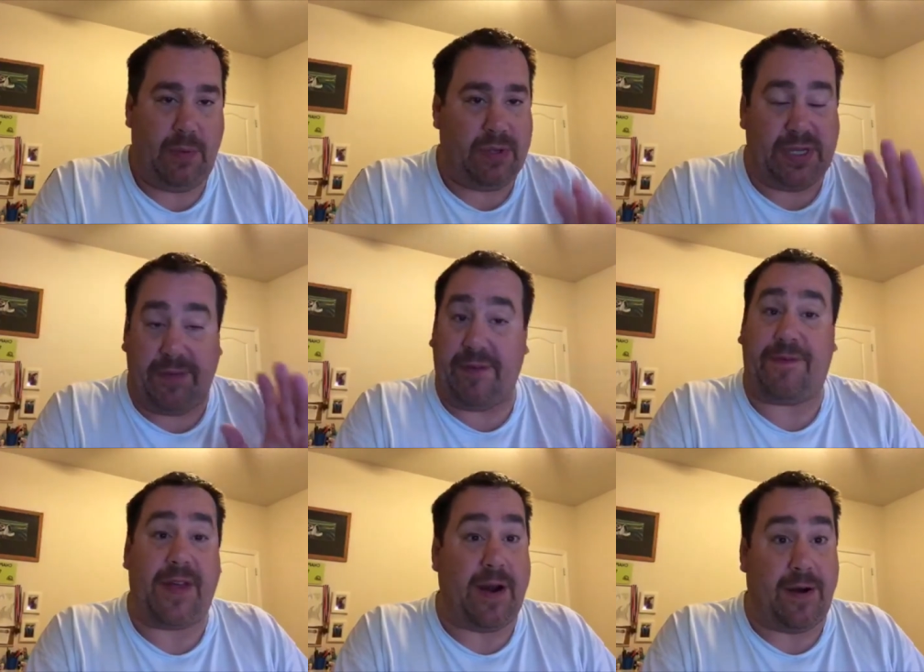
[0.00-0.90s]
it wasn't even
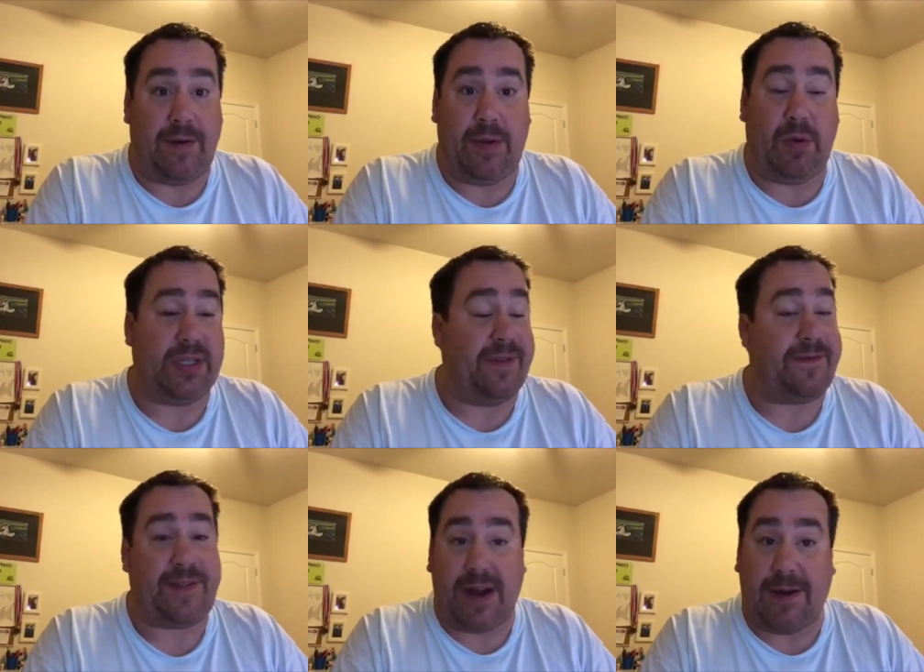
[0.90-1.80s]
fair. It wasn't a
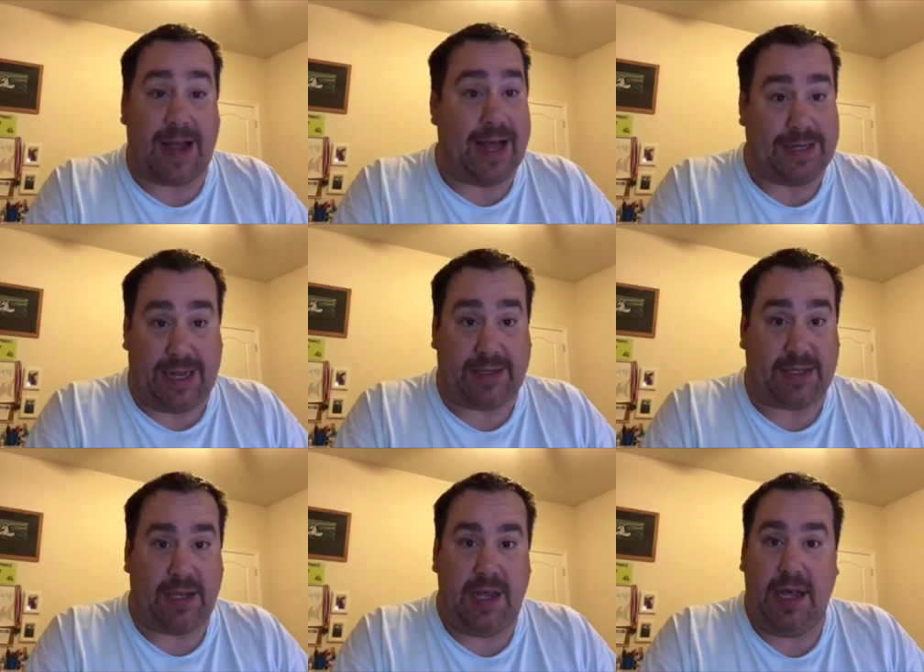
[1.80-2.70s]
fair
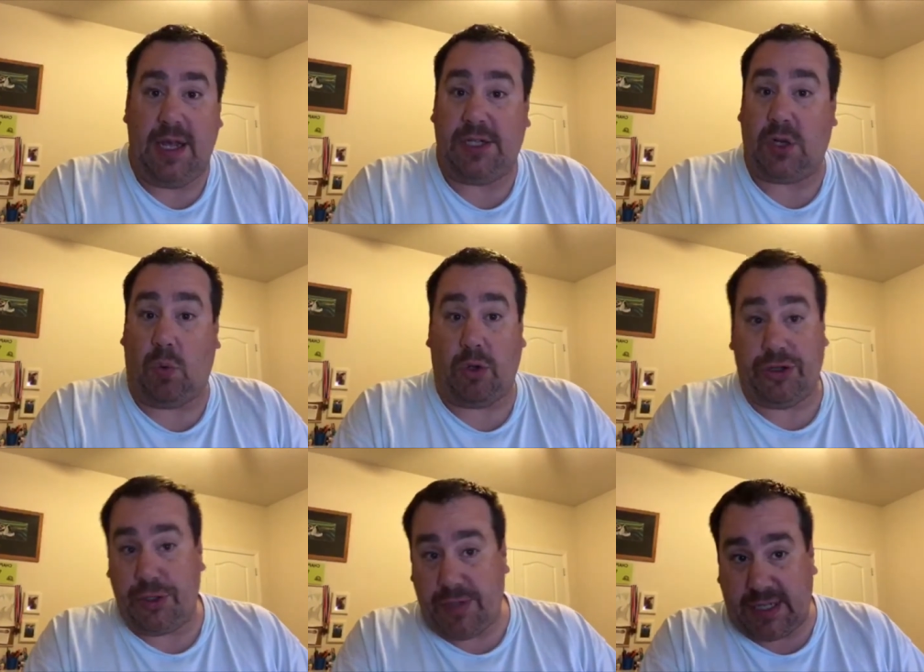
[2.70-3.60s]
contest. So we'll
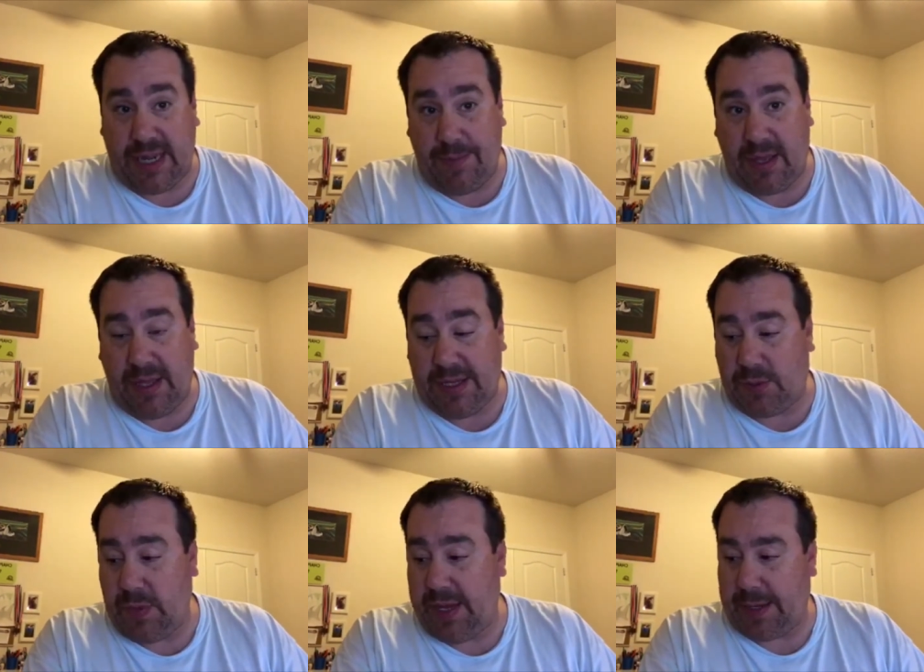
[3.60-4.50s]
do the same thing
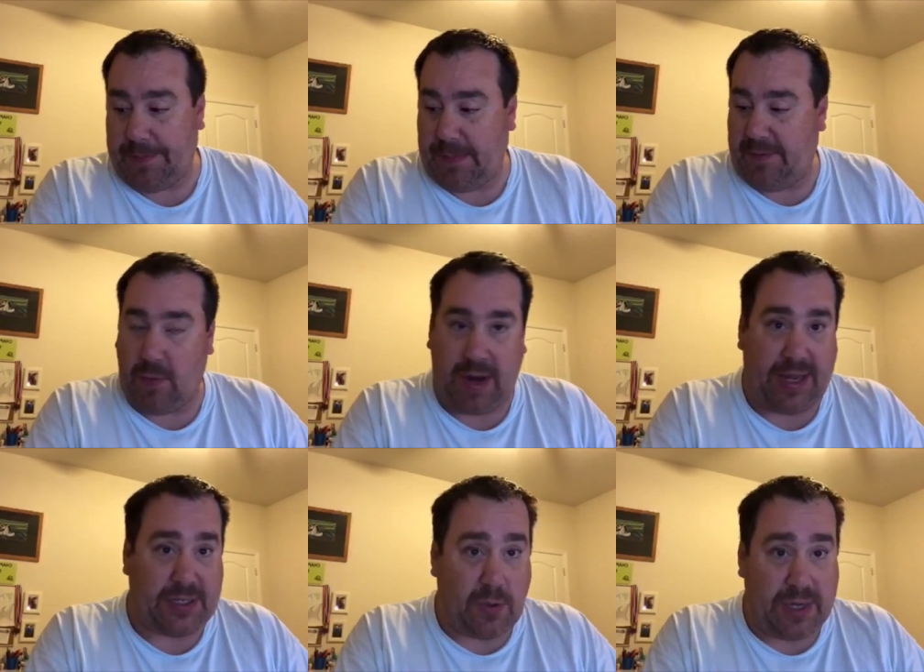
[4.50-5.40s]
this week. If you want to
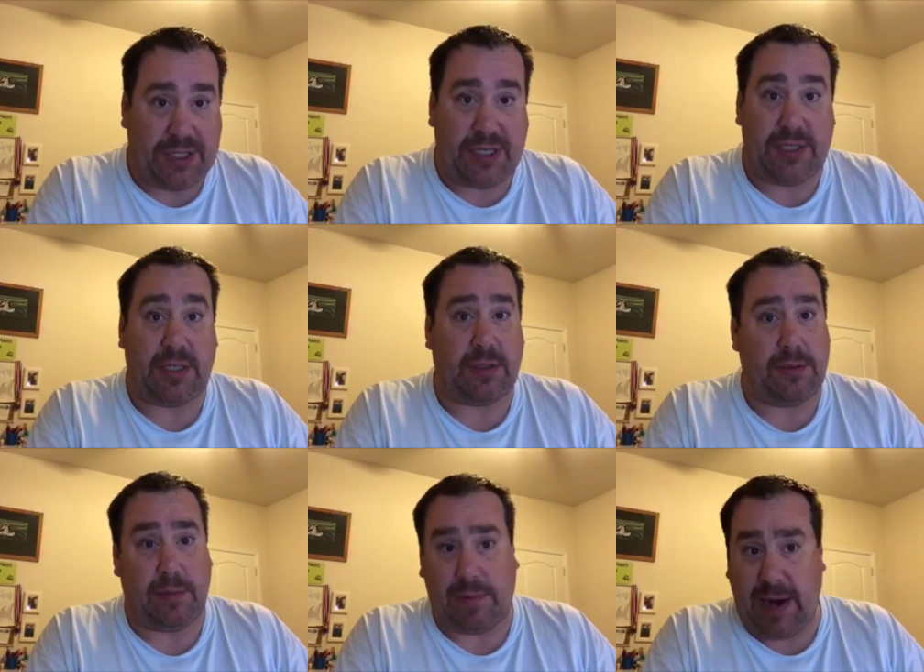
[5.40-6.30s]
ask questions,
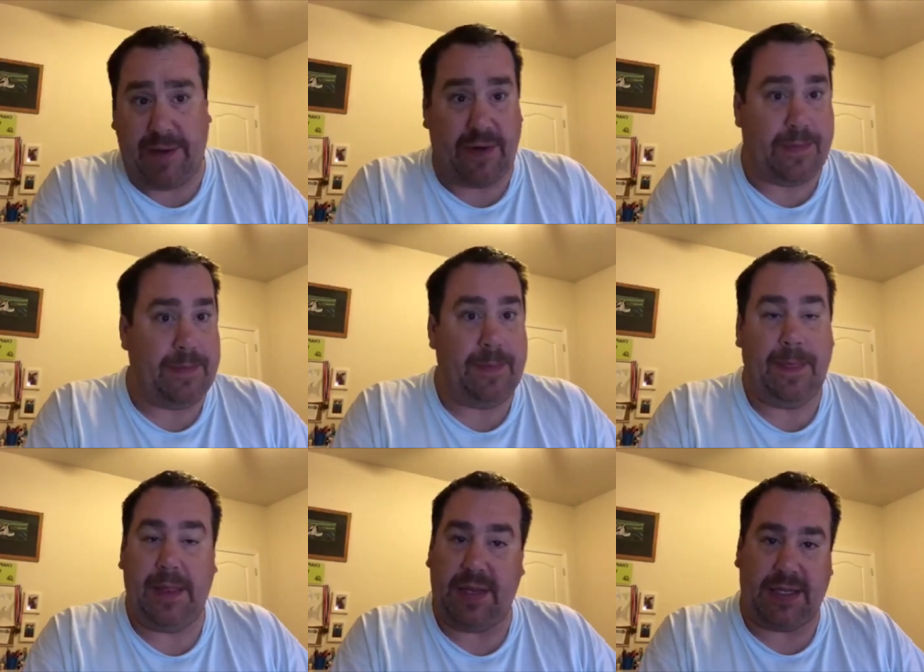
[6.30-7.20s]
whatever,
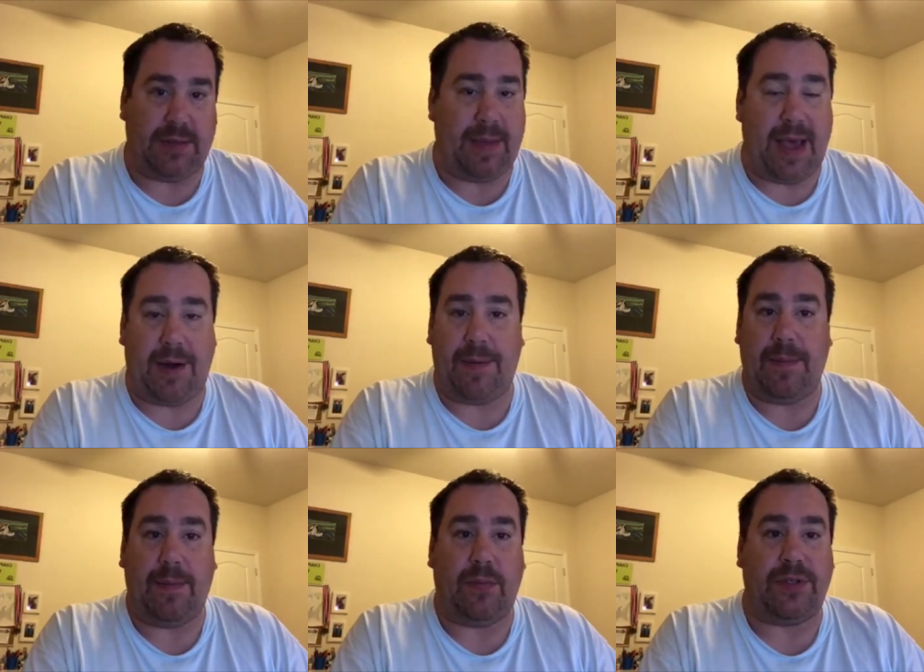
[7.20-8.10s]
doesn't matter.
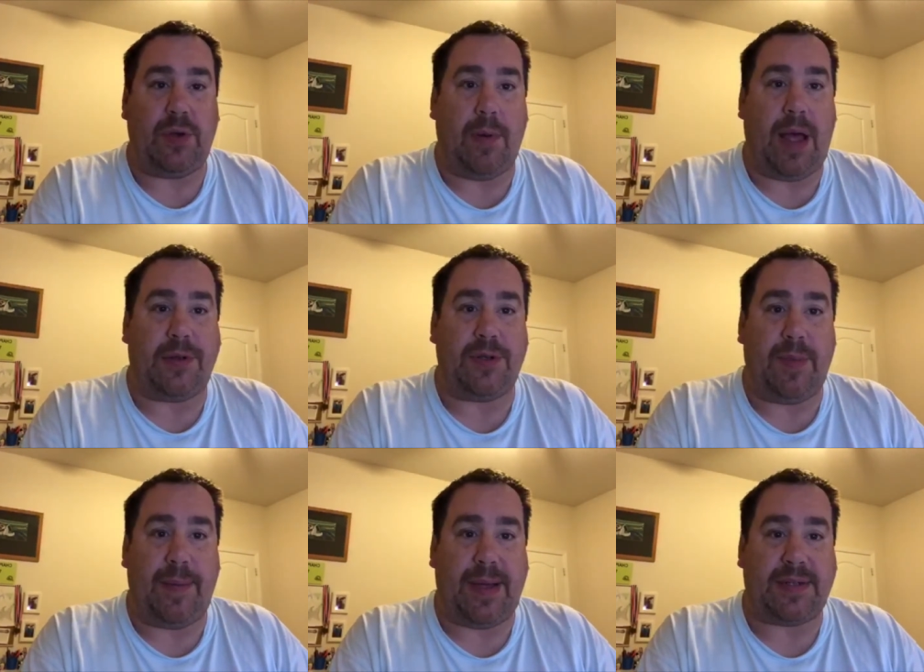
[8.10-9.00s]
We'll do our, I'll do
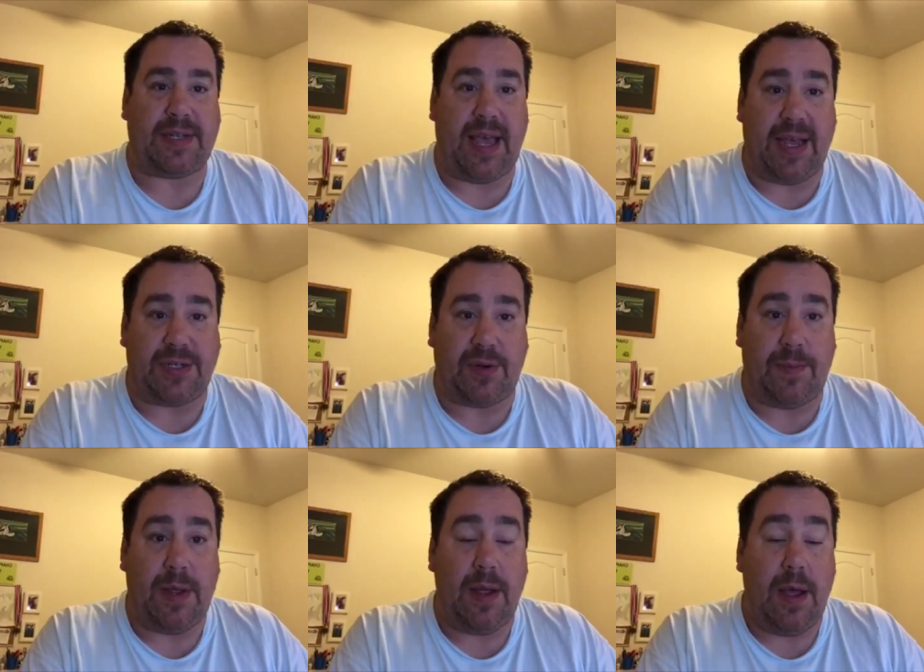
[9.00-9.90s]
my best to answer
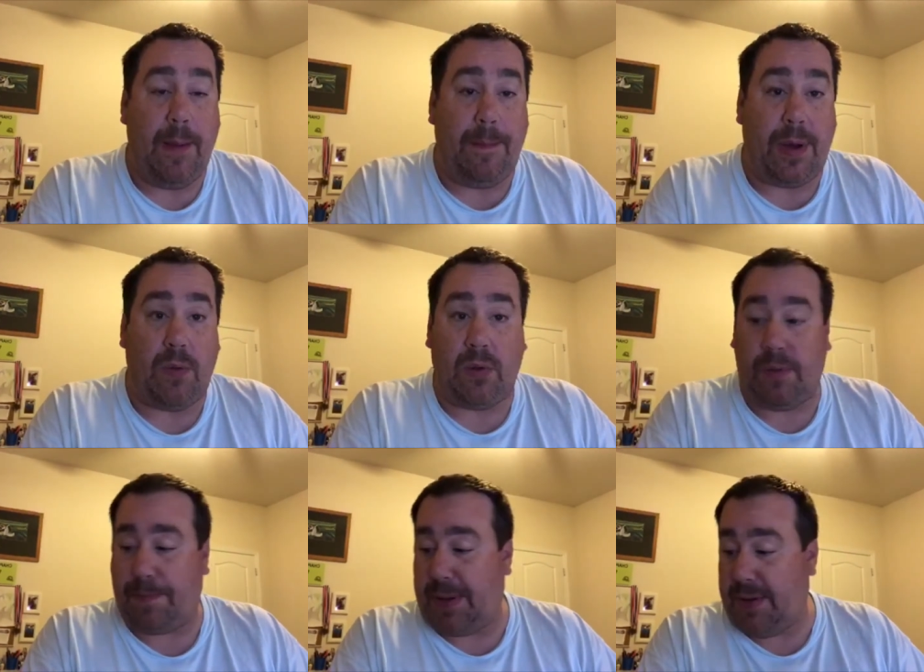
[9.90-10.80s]
them, but
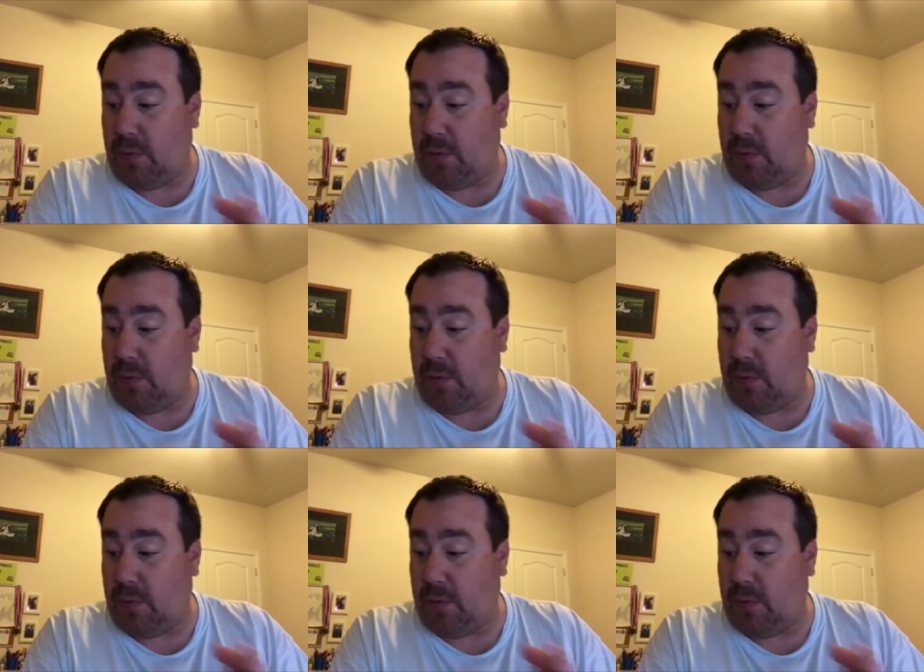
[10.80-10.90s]
we'll